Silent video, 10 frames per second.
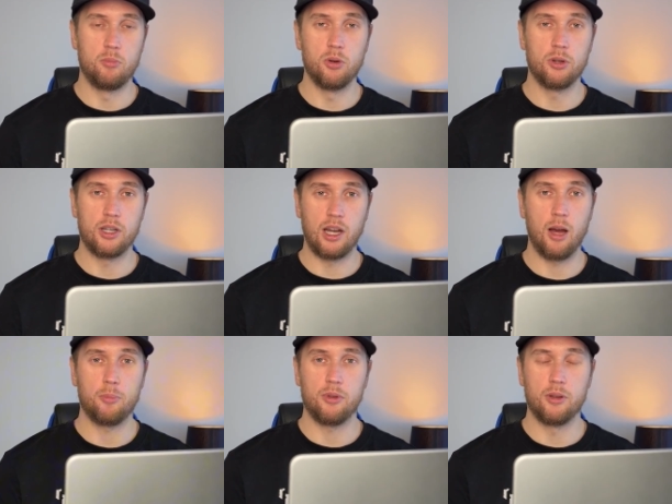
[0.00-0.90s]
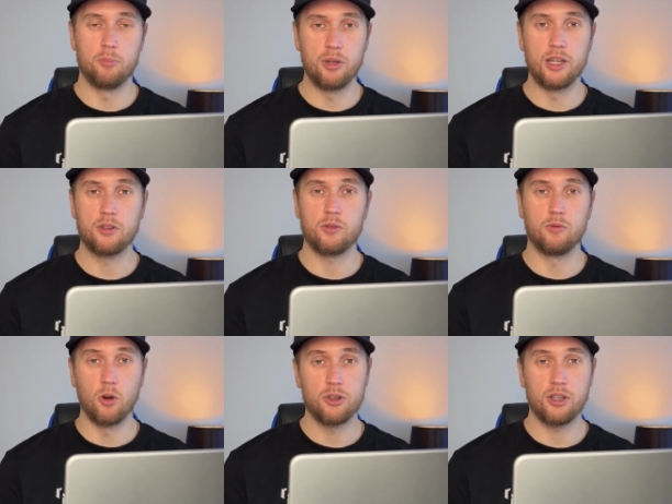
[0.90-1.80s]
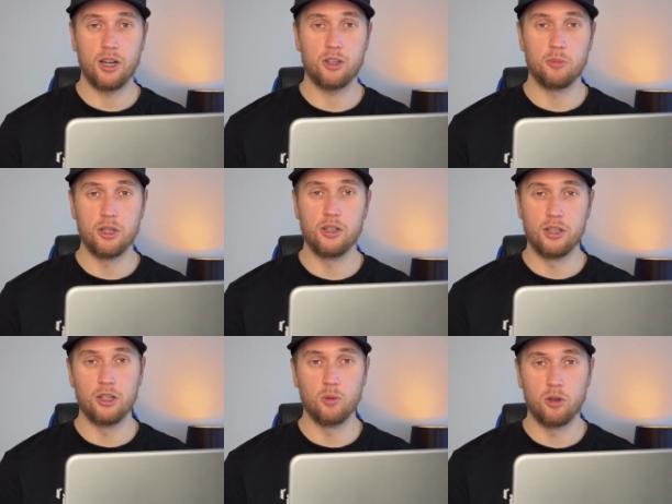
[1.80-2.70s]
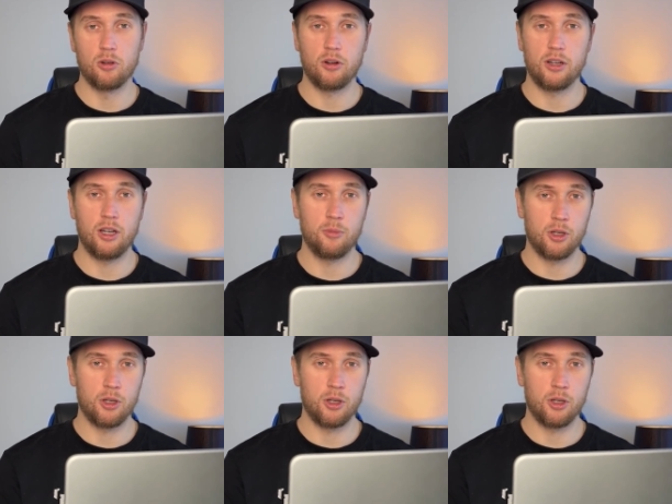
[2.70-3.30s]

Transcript: building up the biggest voice AI community in the world right now.